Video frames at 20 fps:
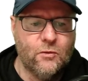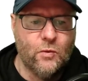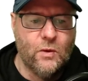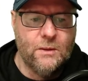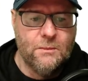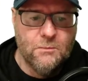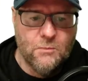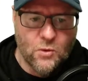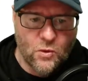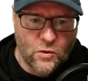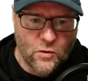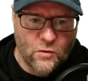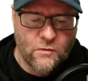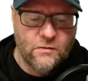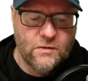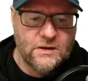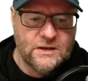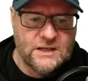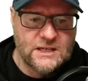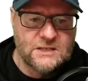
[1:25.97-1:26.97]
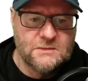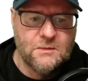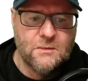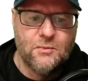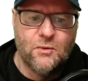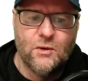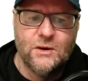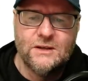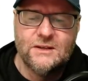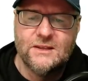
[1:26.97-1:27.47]
We move the decimal
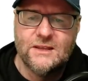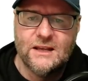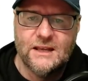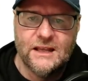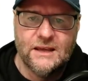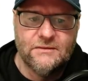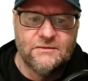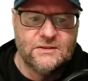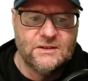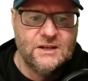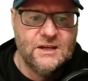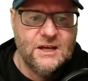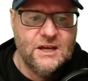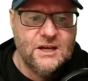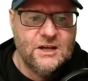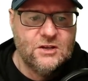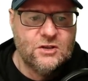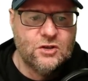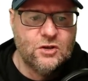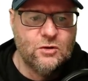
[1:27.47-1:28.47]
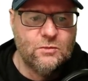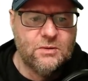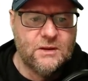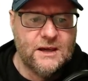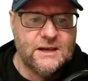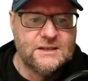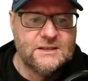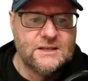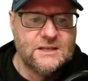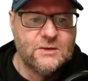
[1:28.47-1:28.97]
point to the left 2
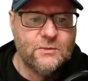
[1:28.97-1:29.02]
places.